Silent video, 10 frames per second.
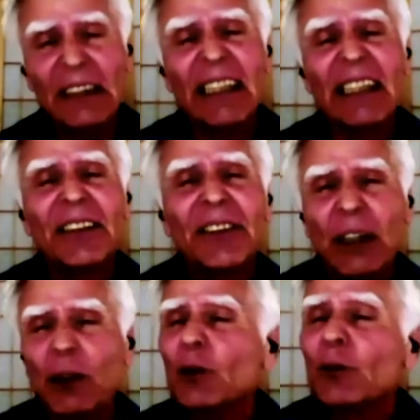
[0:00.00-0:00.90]
The
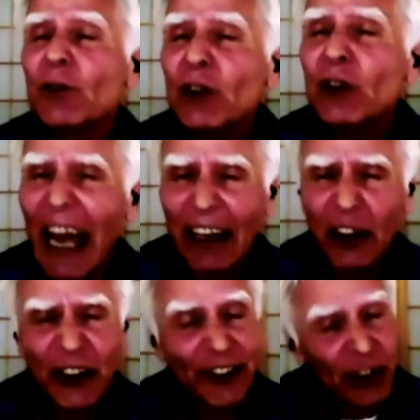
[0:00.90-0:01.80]

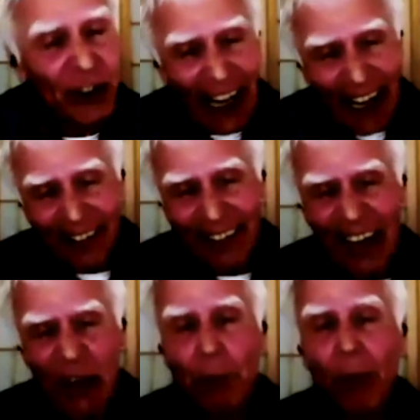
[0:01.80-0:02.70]
challenge, as I
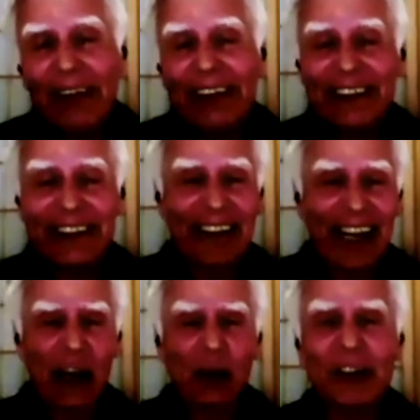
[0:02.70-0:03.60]
pointed
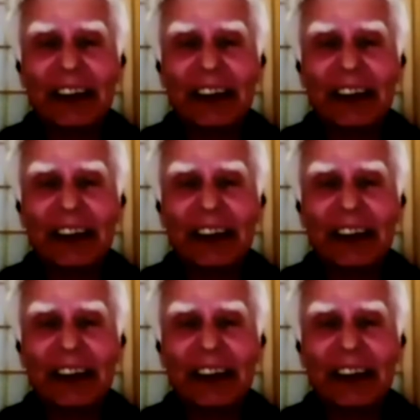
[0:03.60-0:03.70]
out,